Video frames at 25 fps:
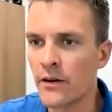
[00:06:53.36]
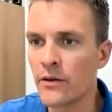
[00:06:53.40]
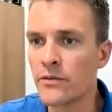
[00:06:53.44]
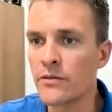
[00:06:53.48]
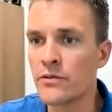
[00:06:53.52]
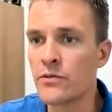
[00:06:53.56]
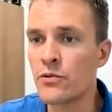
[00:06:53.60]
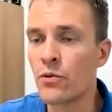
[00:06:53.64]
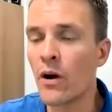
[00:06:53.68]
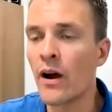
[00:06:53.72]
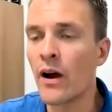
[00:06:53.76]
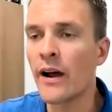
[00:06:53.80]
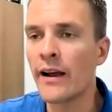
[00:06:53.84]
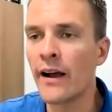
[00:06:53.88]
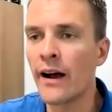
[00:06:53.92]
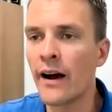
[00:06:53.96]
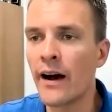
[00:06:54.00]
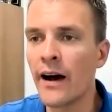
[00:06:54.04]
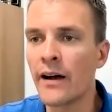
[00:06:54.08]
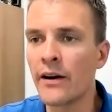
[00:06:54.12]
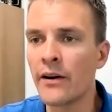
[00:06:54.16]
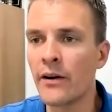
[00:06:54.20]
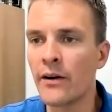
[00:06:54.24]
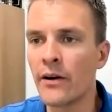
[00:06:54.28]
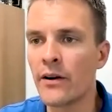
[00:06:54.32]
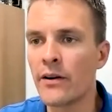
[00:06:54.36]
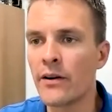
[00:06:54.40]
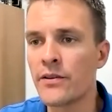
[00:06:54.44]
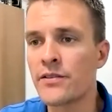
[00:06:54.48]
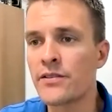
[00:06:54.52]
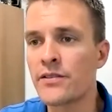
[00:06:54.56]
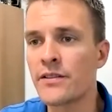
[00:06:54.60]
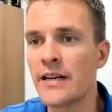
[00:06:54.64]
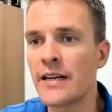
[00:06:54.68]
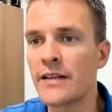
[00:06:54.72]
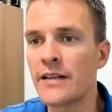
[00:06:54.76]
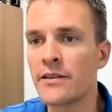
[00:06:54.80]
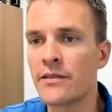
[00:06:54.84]
dry on or
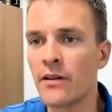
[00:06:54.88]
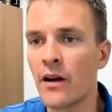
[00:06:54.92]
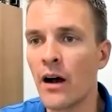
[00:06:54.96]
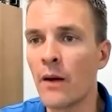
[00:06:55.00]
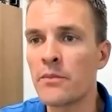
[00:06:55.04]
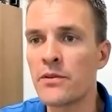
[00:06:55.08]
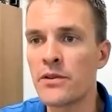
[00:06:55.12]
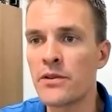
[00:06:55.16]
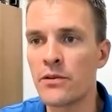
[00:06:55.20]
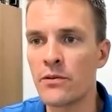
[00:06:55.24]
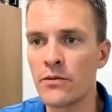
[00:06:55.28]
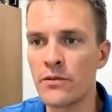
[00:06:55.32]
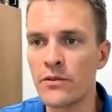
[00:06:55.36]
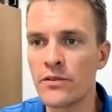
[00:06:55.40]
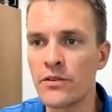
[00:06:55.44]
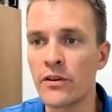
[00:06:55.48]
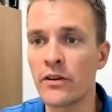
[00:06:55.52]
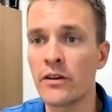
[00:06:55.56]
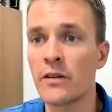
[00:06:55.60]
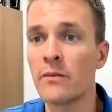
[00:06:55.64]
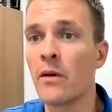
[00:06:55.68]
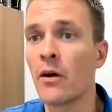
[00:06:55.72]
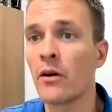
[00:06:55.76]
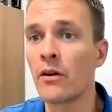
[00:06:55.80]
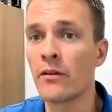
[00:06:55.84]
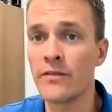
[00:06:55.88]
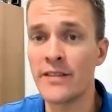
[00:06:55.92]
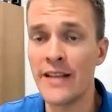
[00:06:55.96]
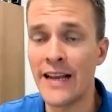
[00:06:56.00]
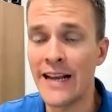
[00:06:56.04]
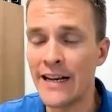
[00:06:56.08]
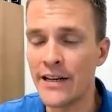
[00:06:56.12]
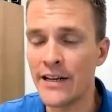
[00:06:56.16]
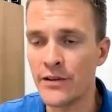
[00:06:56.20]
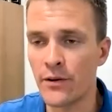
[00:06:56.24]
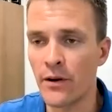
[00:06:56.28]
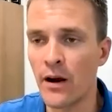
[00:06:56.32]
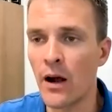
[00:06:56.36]
sit up to a certain amount of
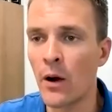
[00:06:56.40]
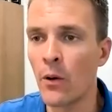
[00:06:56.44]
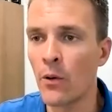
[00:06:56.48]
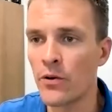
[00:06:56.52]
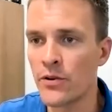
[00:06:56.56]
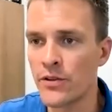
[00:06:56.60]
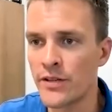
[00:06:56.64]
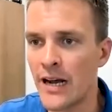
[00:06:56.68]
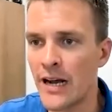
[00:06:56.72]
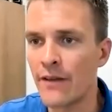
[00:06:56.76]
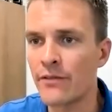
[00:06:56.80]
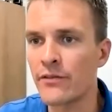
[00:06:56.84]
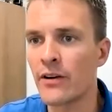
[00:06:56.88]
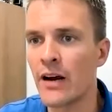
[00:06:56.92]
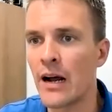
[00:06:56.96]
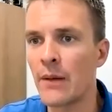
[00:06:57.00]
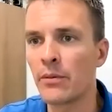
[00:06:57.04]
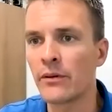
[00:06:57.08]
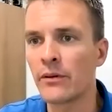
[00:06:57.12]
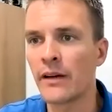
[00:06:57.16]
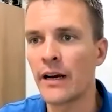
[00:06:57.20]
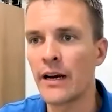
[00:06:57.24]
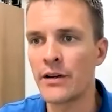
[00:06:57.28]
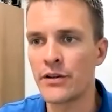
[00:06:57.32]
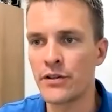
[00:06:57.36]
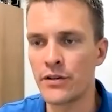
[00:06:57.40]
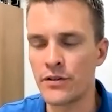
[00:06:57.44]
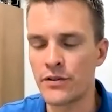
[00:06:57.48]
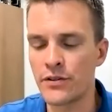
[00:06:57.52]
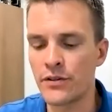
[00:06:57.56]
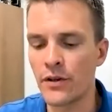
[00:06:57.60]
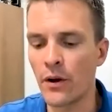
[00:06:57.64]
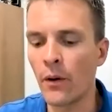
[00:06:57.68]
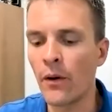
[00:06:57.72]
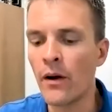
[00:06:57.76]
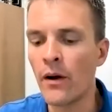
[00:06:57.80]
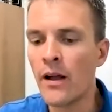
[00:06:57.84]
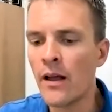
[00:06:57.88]
days or hours after application.
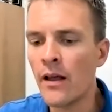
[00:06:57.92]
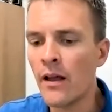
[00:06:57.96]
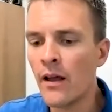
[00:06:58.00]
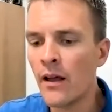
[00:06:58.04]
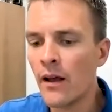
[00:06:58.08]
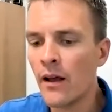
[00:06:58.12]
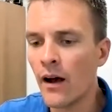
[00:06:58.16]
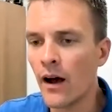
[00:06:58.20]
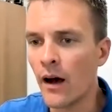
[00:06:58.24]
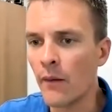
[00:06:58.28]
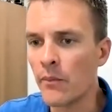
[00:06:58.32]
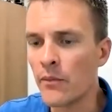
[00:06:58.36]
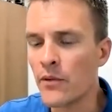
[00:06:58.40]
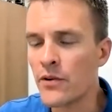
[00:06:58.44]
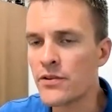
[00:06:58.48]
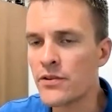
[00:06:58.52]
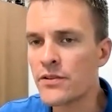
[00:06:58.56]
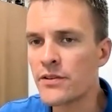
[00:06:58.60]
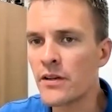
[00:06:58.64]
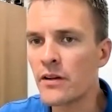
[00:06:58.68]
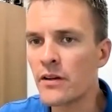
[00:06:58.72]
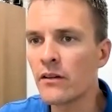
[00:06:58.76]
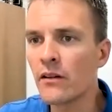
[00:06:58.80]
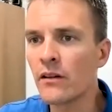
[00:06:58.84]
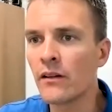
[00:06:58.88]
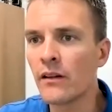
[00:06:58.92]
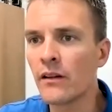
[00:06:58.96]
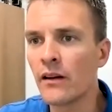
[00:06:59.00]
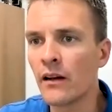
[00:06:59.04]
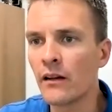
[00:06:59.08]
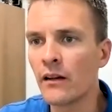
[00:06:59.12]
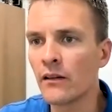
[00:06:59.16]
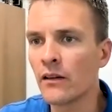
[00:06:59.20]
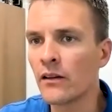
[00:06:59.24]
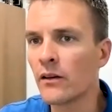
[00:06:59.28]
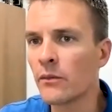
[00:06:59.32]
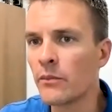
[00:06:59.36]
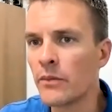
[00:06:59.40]
So there's still a
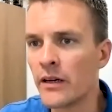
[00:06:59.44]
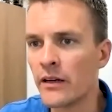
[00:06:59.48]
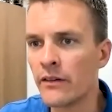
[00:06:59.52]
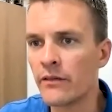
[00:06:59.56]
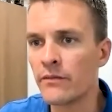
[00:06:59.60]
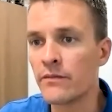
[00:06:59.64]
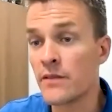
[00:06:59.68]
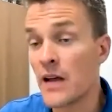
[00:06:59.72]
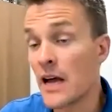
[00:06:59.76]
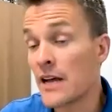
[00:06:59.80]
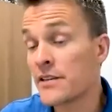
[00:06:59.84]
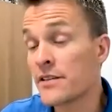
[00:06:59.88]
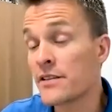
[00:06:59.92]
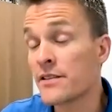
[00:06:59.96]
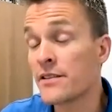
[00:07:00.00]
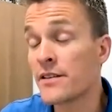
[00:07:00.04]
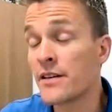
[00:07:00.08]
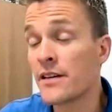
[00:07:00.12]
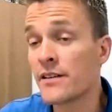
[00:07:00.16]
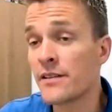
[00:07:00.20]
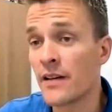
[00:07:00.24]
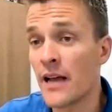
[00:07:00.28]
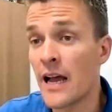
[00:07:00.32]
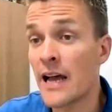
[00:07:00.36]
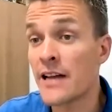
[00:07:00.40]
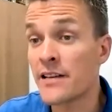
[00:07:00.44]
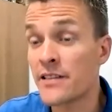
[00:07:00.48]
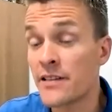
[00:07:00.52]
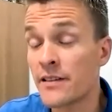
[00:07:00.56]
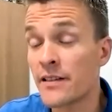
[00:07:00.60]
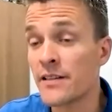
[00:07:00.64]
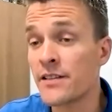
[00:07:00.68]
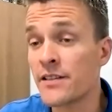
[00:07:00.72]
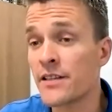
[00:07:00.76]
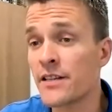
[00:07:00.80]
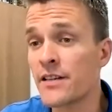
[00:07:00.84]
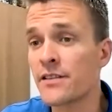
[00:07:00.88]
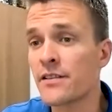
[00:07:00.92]
little bit of
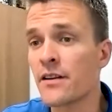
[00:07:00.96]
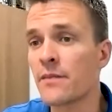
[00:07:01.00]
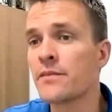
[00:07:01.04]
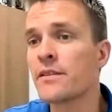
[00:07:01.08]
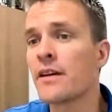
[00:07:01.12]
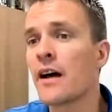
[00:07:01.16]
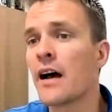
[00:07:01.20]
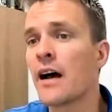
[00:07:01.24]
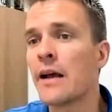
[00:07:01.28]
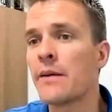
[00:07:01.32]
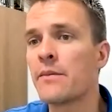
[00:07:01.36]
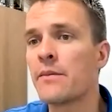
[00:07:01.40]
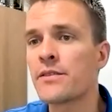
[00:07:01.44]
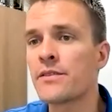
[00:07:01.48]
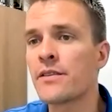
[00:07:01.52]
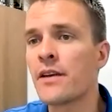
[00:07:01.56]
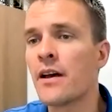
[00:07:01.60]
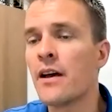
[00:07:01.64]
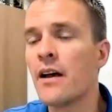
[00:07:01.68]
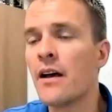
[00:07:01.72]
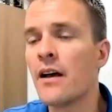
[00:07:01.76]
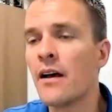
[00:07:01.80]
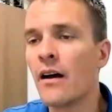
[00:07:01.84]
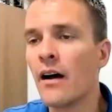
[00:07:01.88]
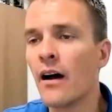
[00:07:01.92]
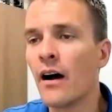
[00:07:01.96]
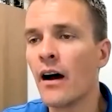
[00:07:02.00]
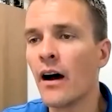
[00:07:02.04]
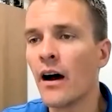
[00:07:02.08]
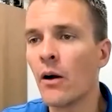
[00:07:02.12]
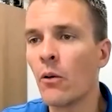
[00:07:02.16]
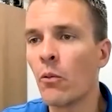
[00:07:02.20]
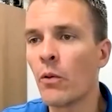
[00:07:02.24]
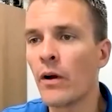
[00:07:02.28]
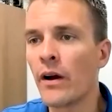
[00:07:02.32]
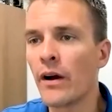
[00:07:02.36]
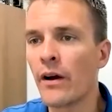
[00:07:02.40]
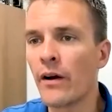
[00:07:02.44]
hesitancy sometimes
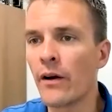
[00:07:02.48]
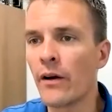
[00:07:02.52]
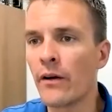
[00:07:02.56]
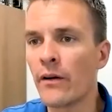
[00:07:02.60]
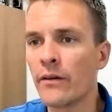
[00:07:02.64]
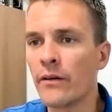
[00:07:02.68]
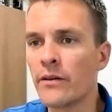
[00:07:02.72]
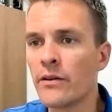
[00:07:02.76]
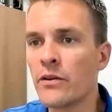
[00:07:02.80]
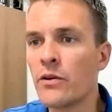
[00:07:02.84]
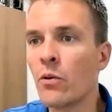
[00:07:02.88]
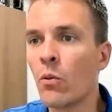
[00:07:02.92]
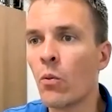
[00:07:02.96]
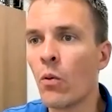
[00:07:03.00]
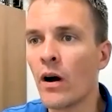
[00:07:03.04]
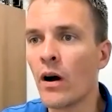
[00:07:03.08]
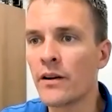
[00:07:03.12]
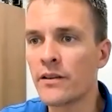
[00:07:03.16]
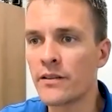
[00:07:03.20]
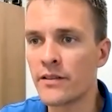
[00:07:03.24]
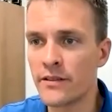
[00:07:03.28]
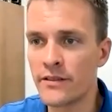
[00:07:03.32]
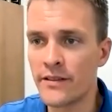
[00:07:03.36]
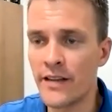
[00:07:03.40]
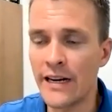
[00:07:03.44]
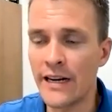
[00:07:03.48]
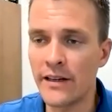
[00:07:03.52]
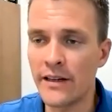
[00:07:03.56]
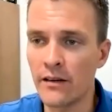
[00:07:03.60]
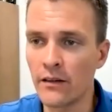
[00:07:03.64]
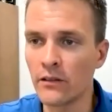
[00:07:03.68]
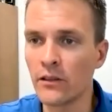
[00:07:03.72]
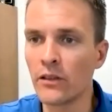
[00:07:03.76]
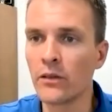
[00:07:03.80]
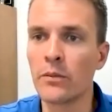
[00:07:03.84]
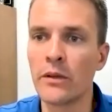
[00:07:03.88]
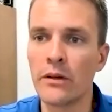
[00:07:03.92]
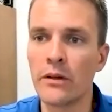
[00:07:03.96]
where you want to take it a
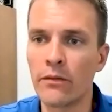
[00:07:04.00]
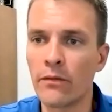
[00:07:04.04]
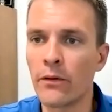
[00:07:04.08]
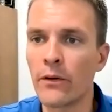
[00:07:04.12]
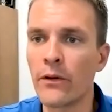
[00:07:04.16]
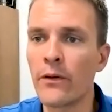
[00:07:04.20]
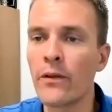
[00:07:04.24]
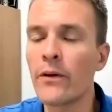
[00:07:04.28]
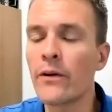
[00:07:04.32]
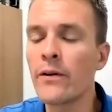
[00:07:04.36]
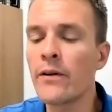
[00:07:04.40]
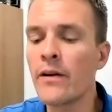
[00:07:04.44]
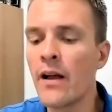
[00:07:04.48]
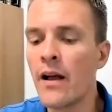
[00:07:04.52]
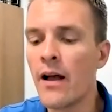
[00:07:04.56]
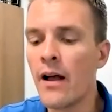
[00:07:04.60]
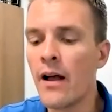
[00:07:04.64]
little bit further.